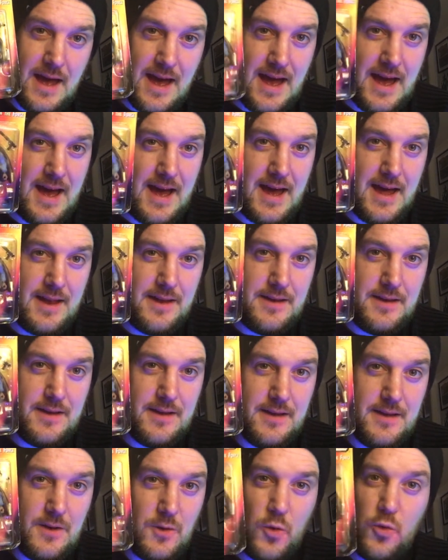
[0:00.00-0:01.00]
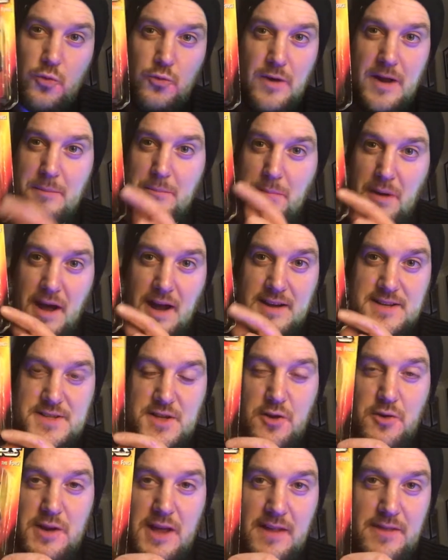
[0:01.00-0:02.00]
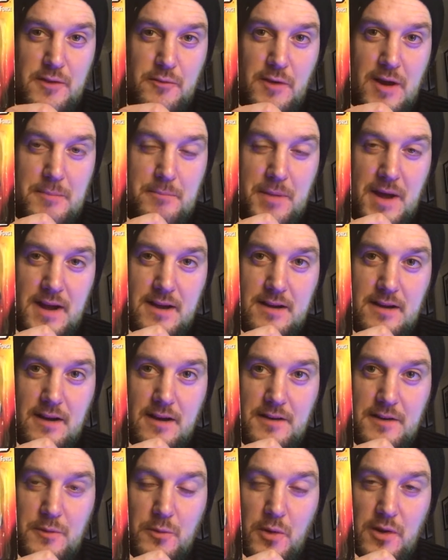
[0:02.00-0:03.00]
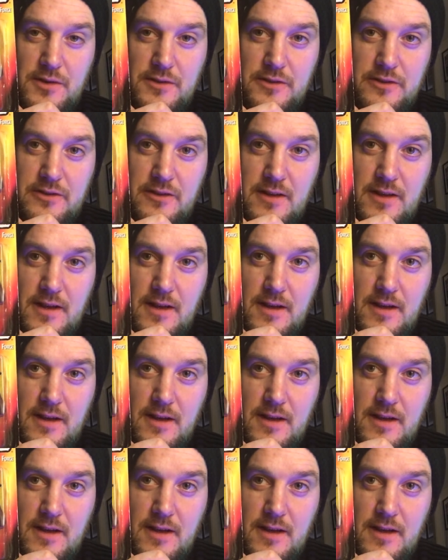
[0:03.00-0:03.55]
Han, all red backs. I only had the red back carded ones.